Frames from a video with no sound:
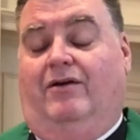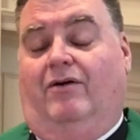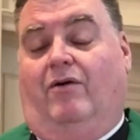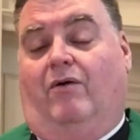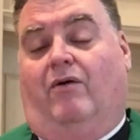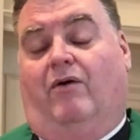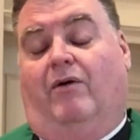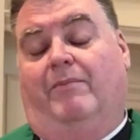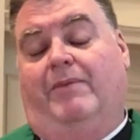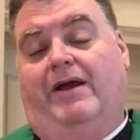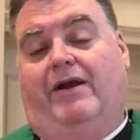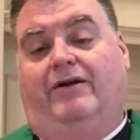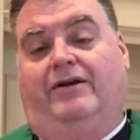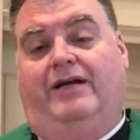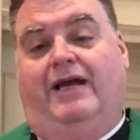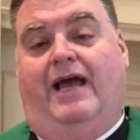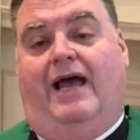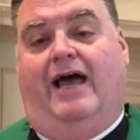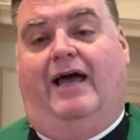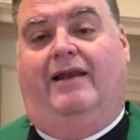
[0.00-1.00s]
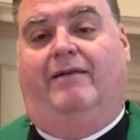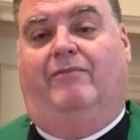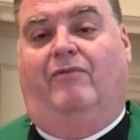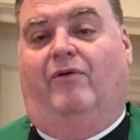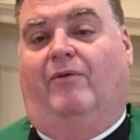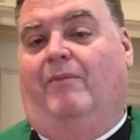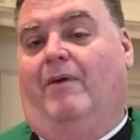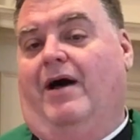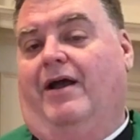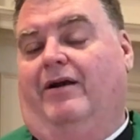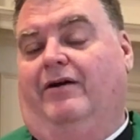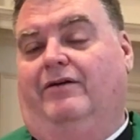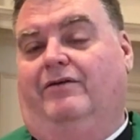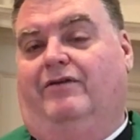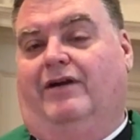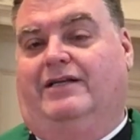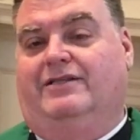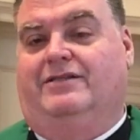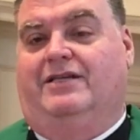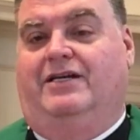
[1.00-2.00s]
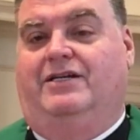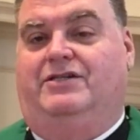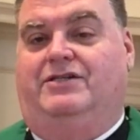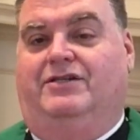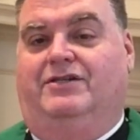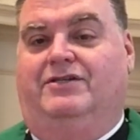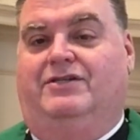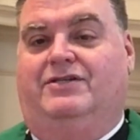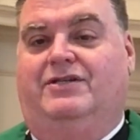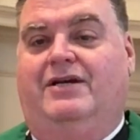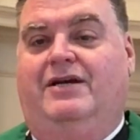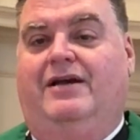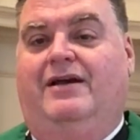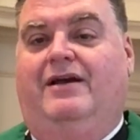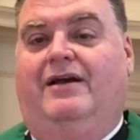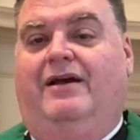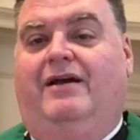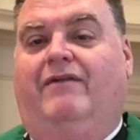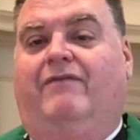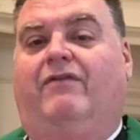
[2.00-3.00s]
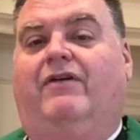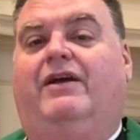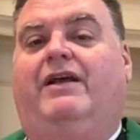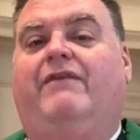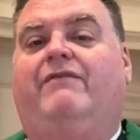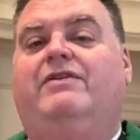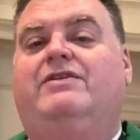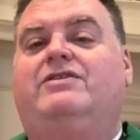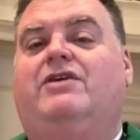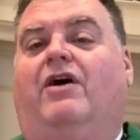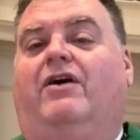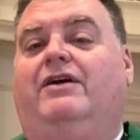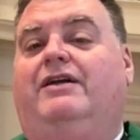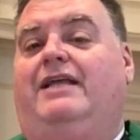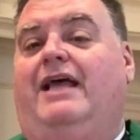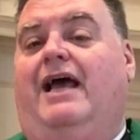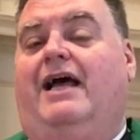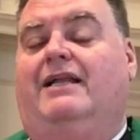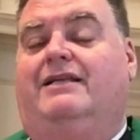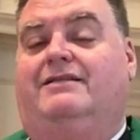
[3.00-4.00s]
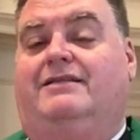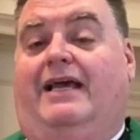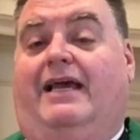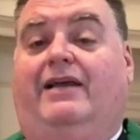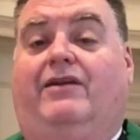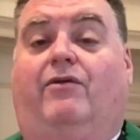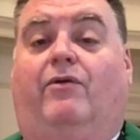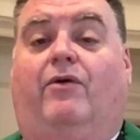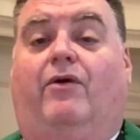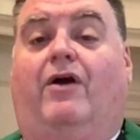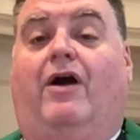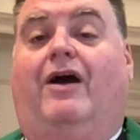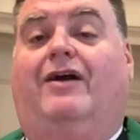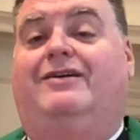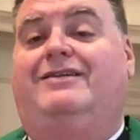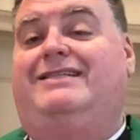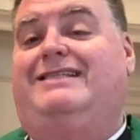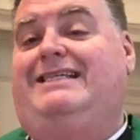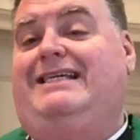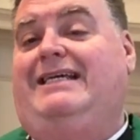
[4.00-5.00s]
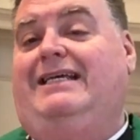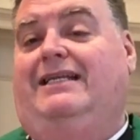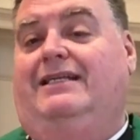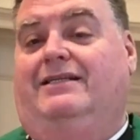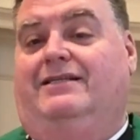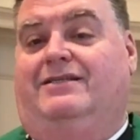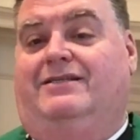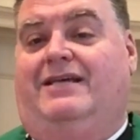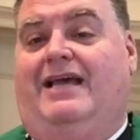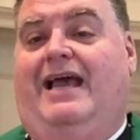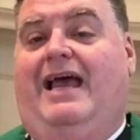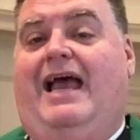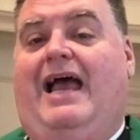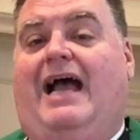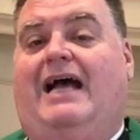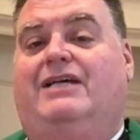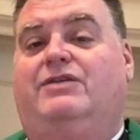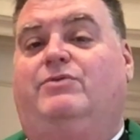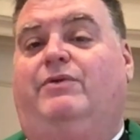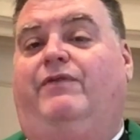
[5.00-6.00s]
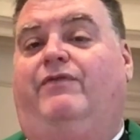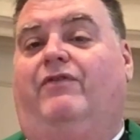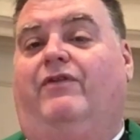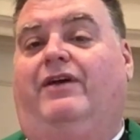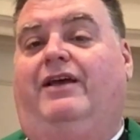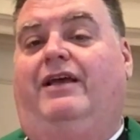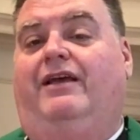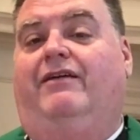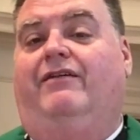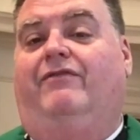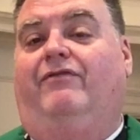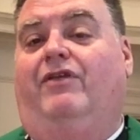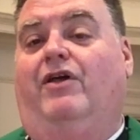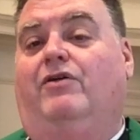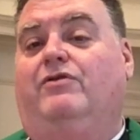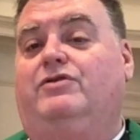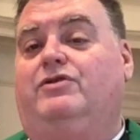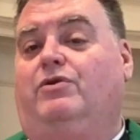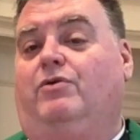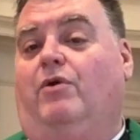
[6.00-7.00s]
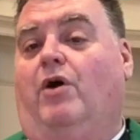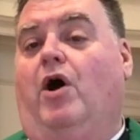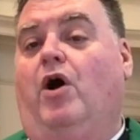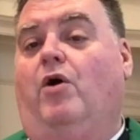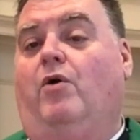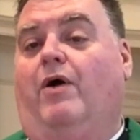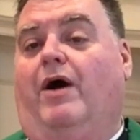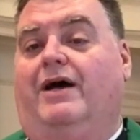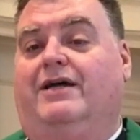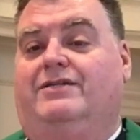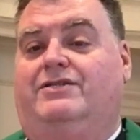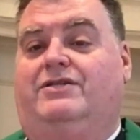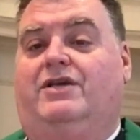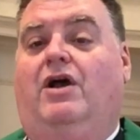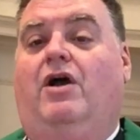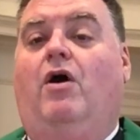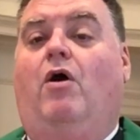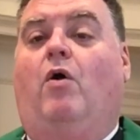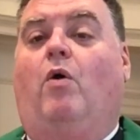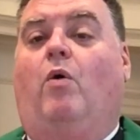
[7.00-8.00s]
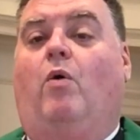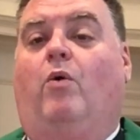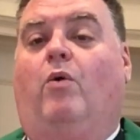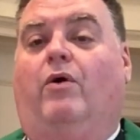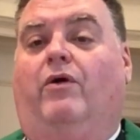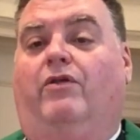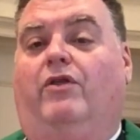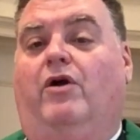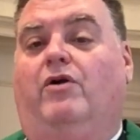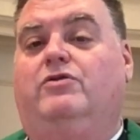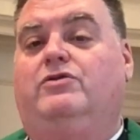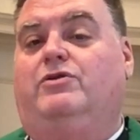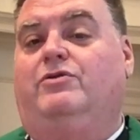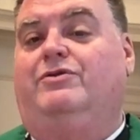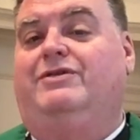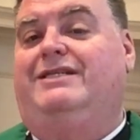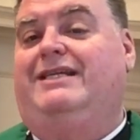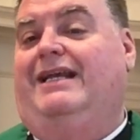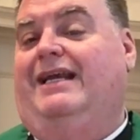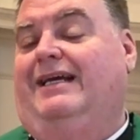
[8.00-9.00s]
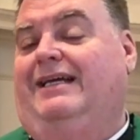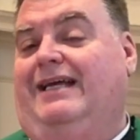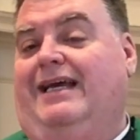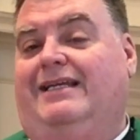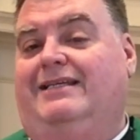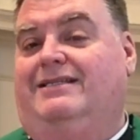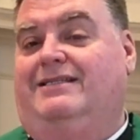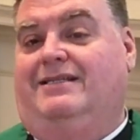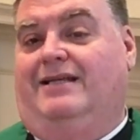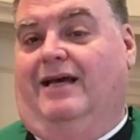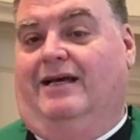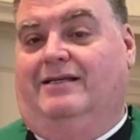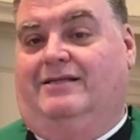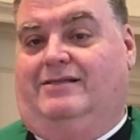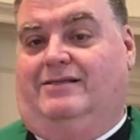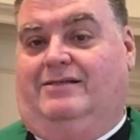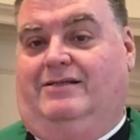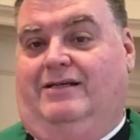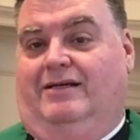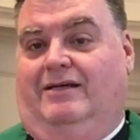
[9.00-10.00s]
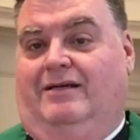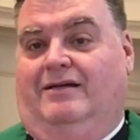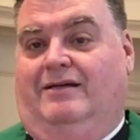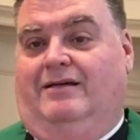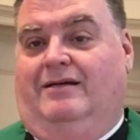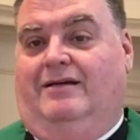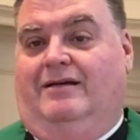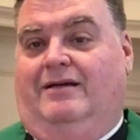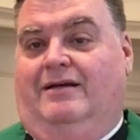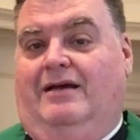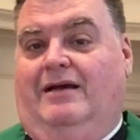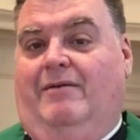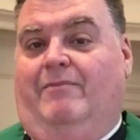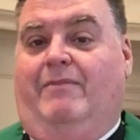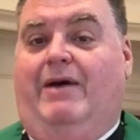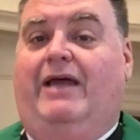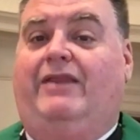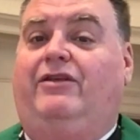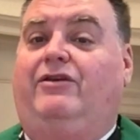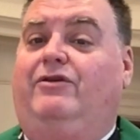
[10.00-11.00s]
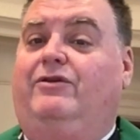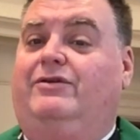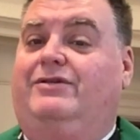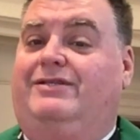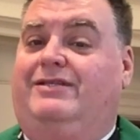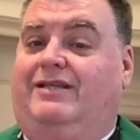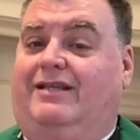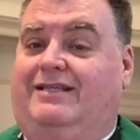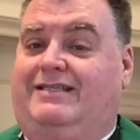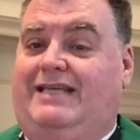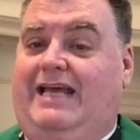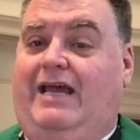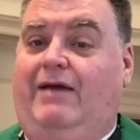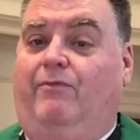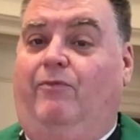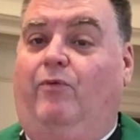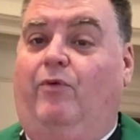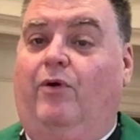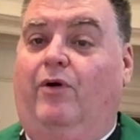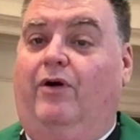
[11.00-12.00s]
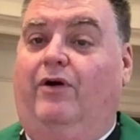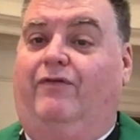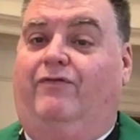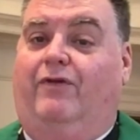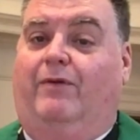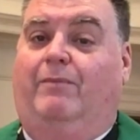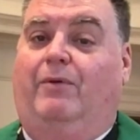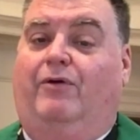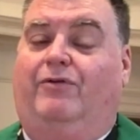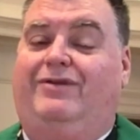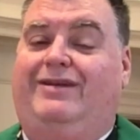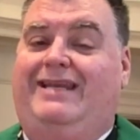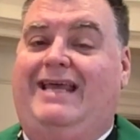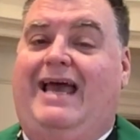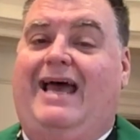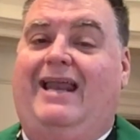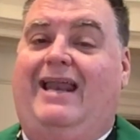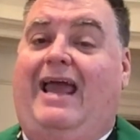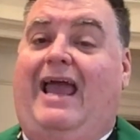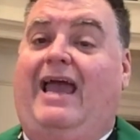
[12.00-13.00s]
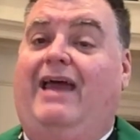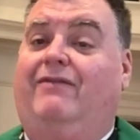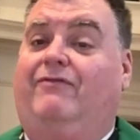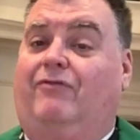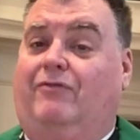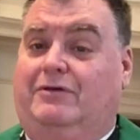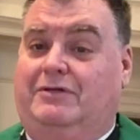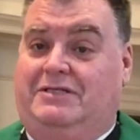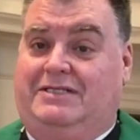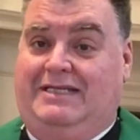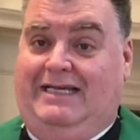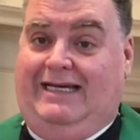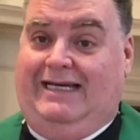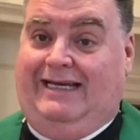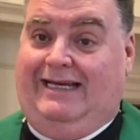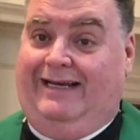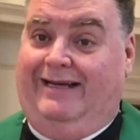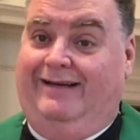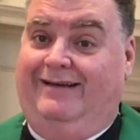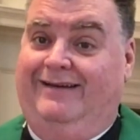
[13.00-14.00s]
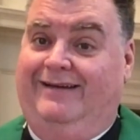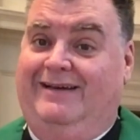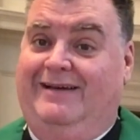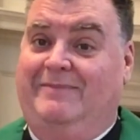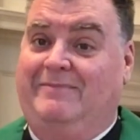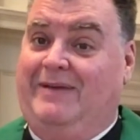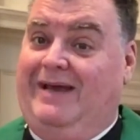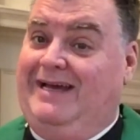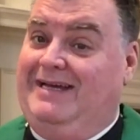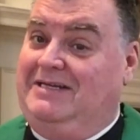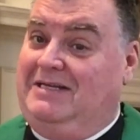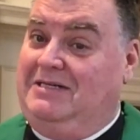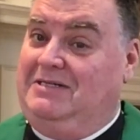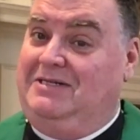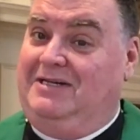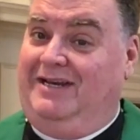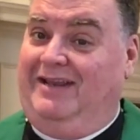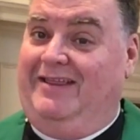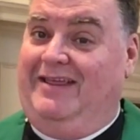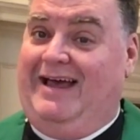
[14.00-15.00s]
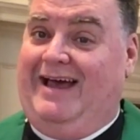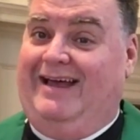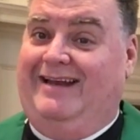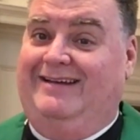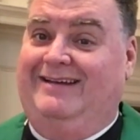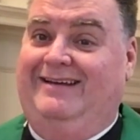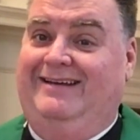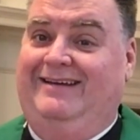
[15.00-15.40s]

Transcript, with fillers: Or better yet, in more modern translations, forgive us our debts and or our sins as we forgive those who owe us or those who sin against us. Matthew uses the same word for both debt and for sin. Pay attention to that.